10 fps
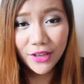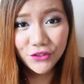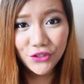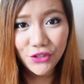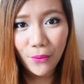
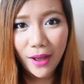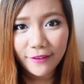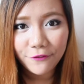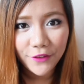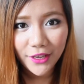so
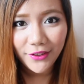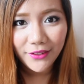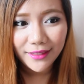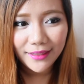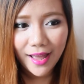I
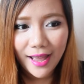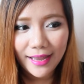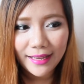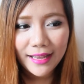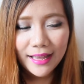feel
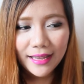like